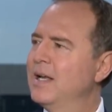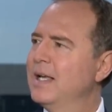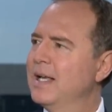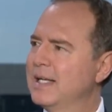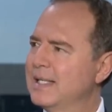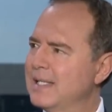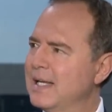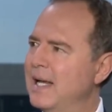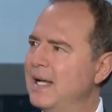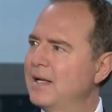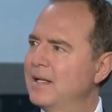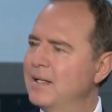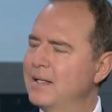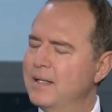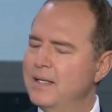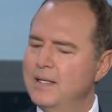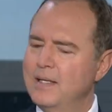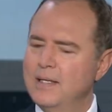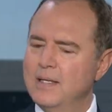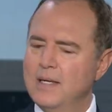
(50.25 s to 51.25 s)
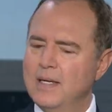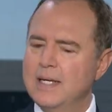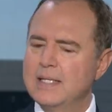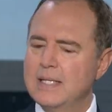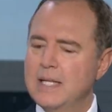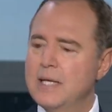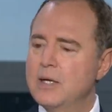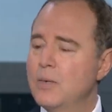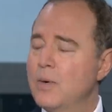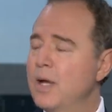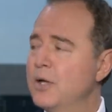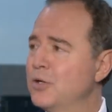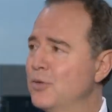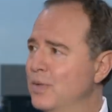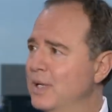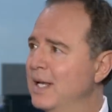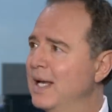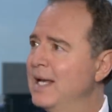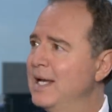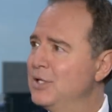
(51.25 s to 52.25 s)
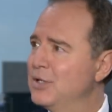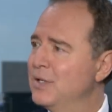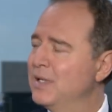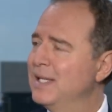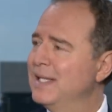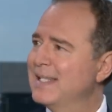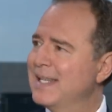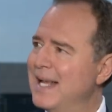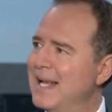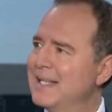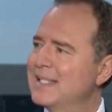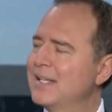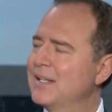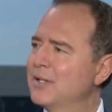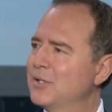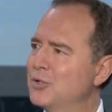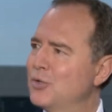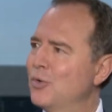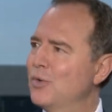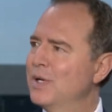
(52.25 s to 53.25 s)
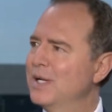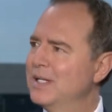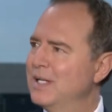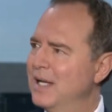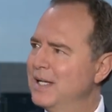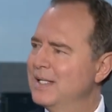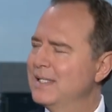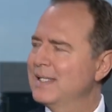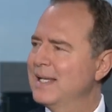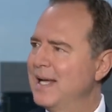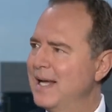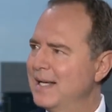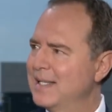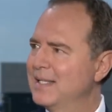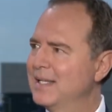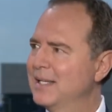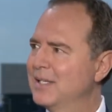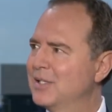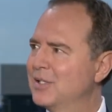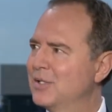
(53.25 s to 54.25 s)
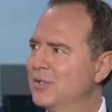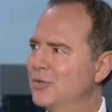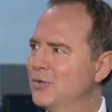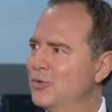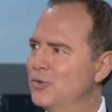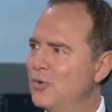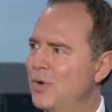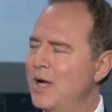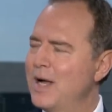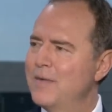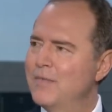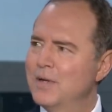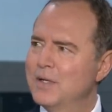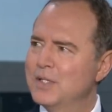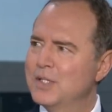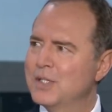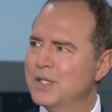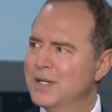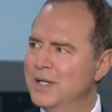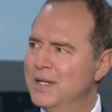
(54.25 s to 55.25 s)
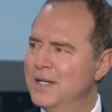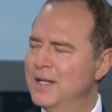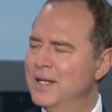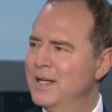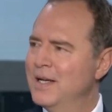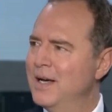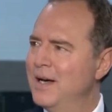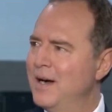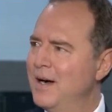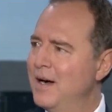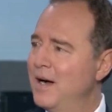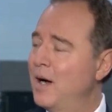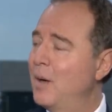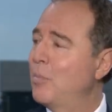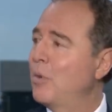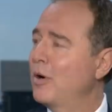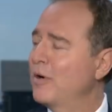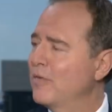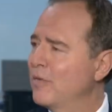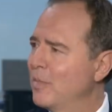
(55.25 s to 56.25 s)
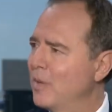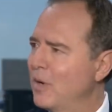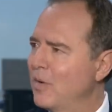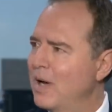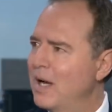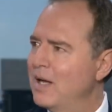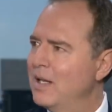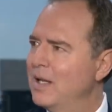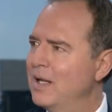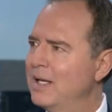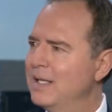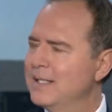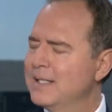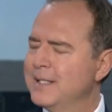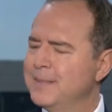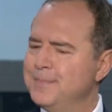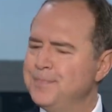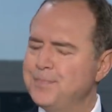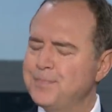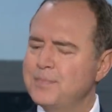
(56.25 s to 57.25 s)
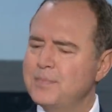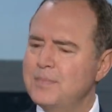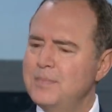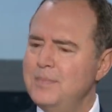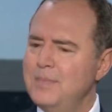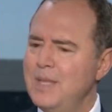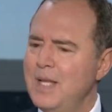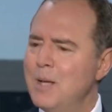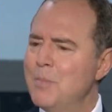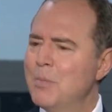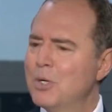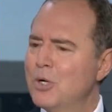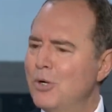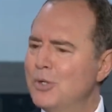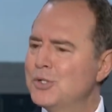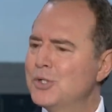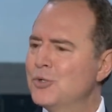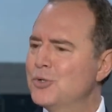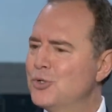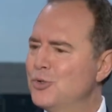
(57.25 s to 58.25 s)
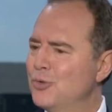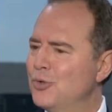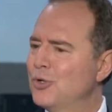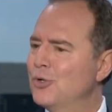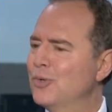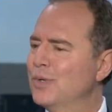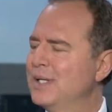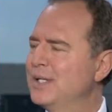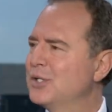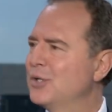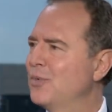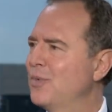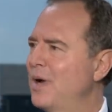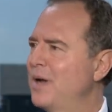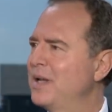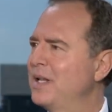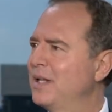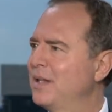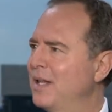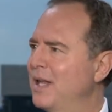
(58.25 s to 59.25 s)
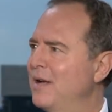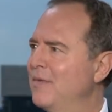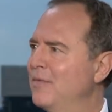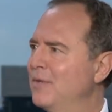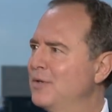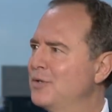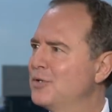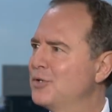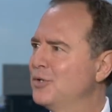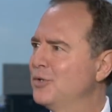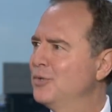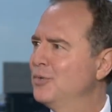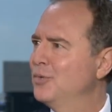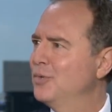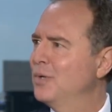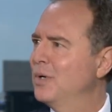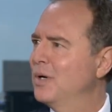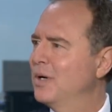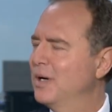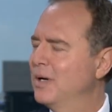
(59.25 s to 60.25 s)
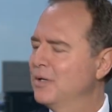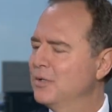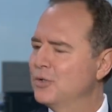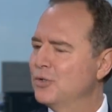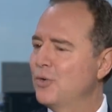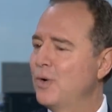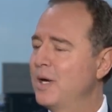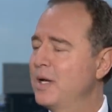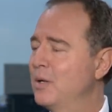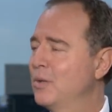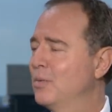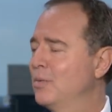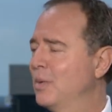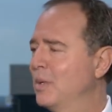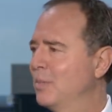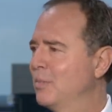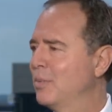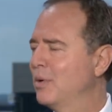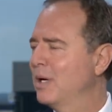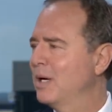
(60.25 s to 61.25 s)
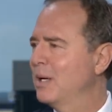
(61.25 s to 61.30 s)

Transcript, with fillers: Exactly. Has led Iran to engage in these escalatory tactics to drive us uh, apart from our allies, but also to increase Iranian leverage to uh, try to bring